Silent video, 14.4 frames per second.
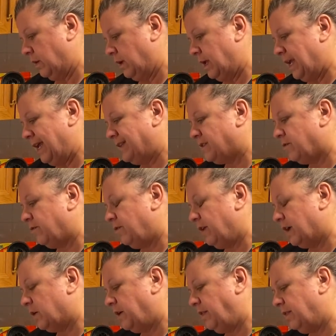it's
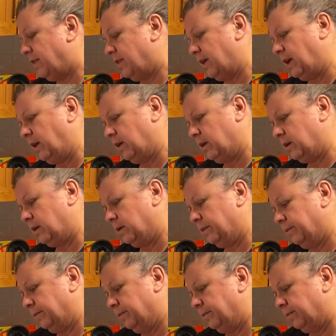very thick,
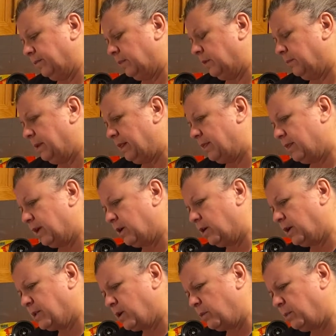a bit thicker.
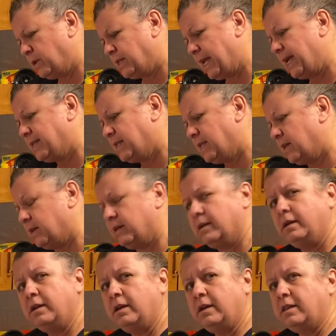It almost has the
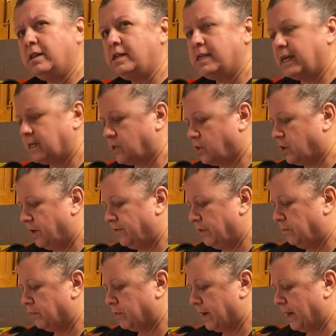texture of a
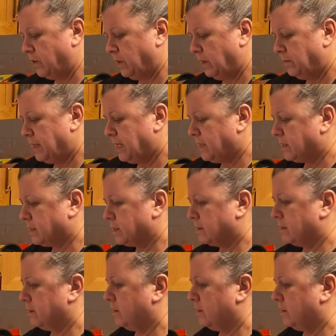brownie mix.